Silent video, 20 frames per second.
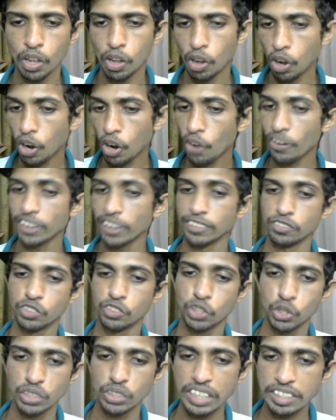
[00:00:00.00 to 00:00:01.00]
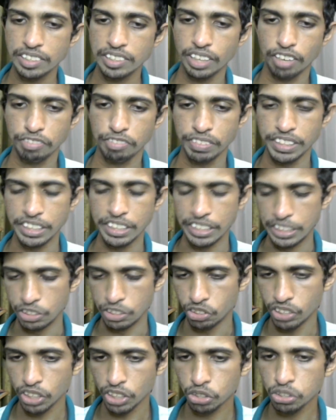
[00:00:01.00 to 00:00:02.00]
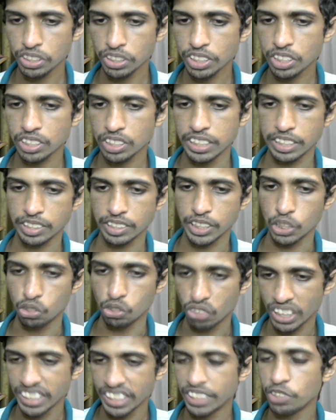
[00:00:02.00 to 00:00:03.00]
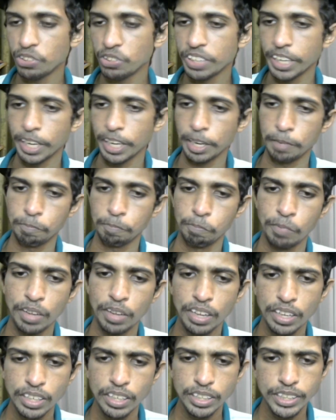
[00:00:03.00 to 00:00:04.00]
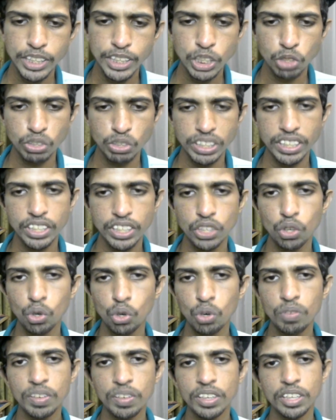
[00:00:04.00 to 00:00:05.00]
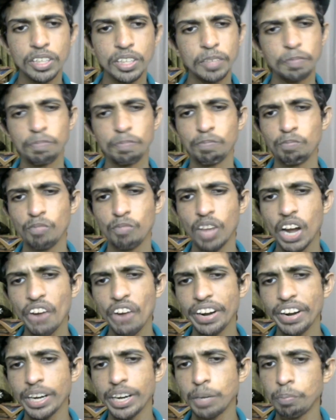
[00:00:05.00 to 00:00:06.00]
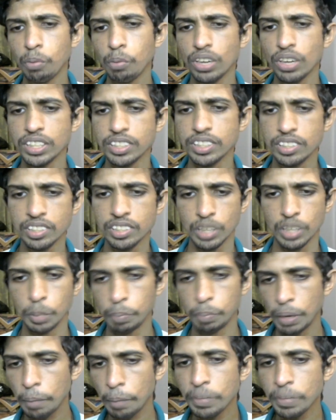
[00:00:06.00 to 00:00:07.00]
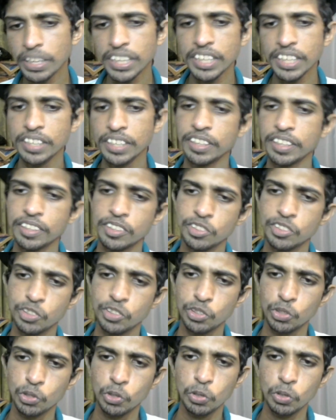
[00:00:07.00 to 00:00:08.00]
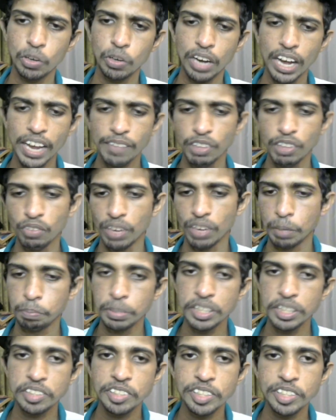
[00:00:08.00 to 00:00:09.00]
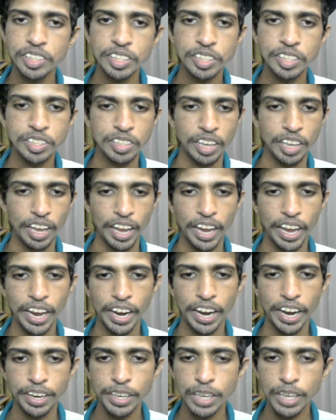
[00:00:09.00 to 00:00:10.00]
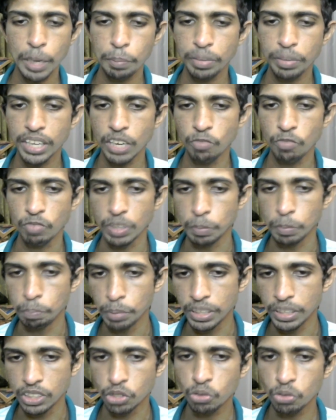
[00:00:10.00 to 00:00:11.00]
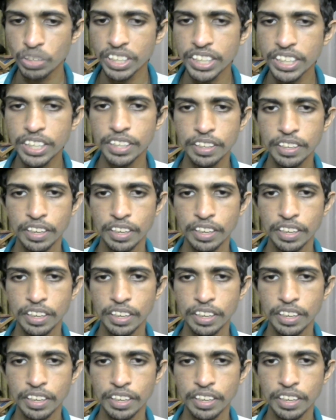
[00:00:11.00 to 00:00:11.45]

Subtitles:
Alright, so that's enough with the introductions. Let's get right into the game. He's rated over 190 points above me, so I have the white pieces, and here I begin with b3,